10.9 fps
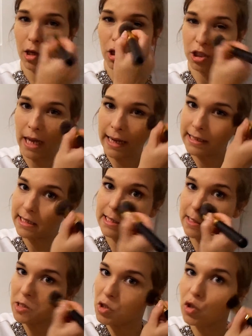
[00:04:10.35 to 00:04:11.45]
shade in
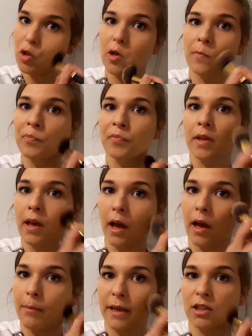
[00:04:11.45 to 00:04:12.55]
store,
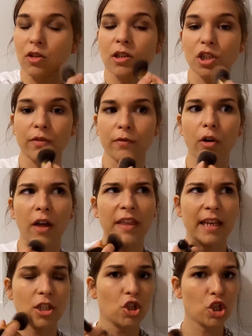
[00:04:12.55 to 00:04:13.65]
as long as you've got, I
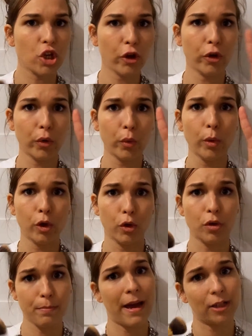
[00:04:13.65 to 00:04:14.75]
think it's 2
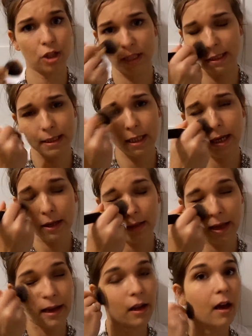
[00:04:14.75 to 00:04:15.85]
good matches,
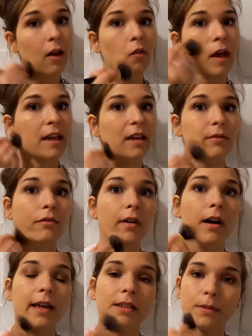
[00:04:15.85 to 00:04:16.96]
then they can
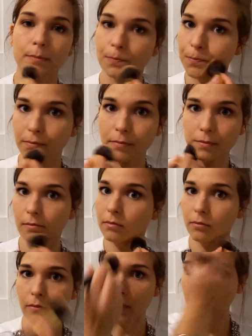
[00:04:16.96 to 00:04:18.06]
find
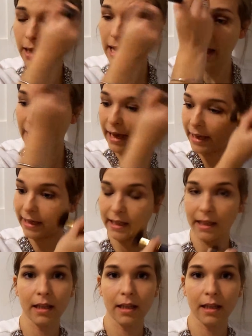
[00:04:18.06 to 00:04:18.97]
a